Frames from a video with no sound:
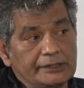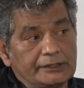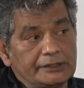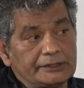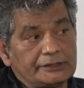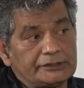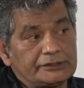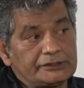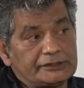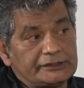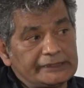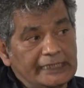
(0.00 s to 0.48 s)

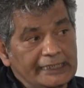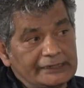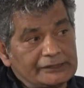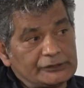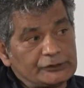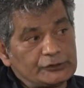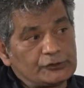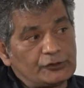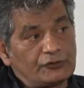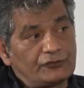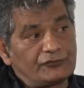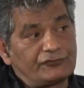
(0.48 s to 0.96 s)

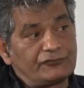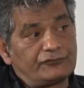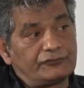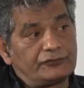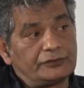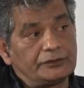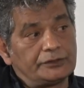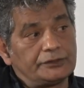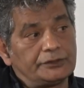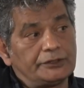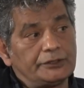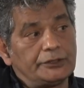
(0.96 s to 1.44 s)
sense of
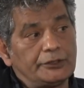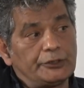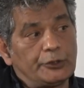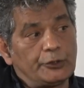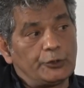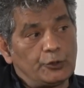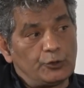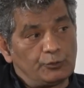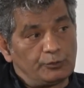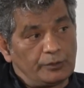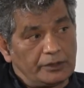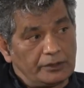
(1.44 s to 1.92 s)

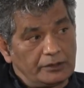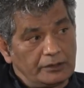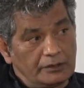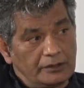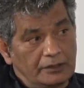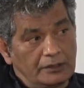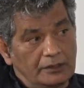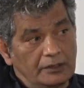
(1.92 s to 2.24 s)
humor.